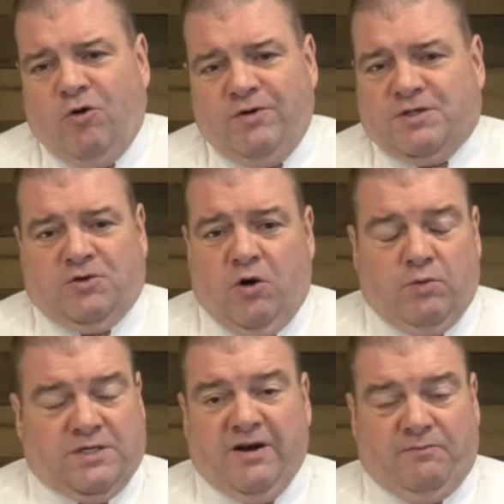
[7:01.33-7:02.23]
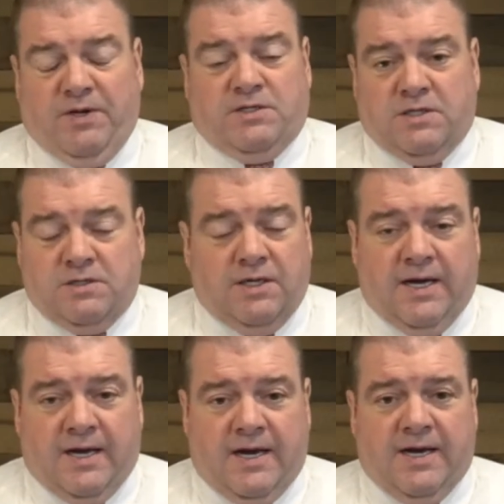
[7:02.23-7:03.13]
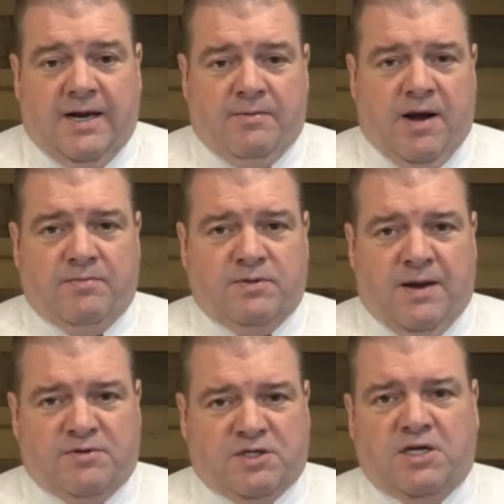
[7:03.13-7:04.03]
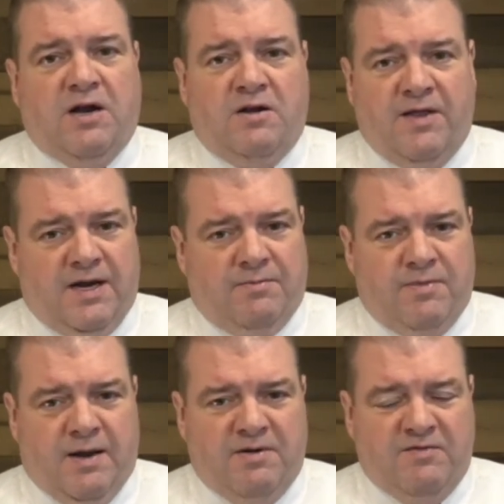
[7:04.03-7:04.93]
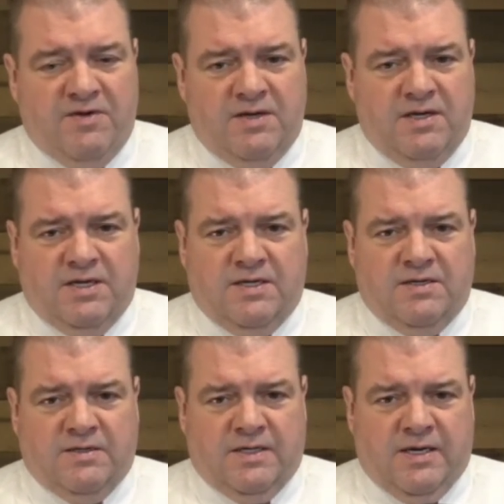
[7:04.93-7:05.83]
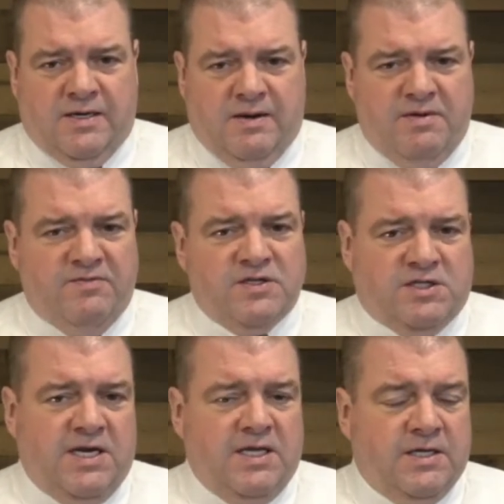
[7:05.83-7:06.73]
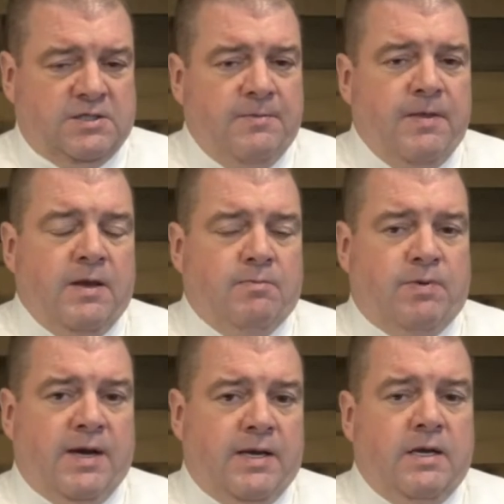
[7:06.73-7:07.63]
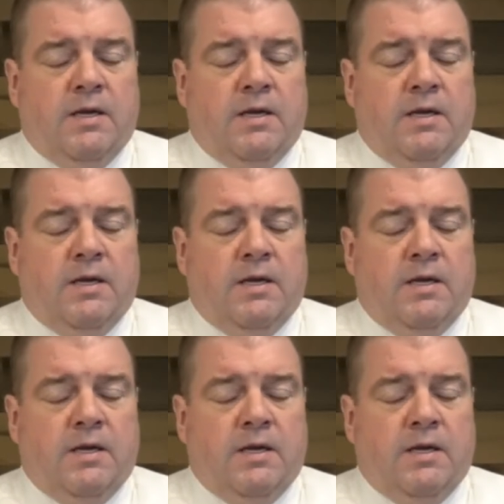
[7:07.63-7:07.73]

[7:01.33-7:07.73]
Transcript: Stone was out of business. I'm stunned that I'm even seeing this, but.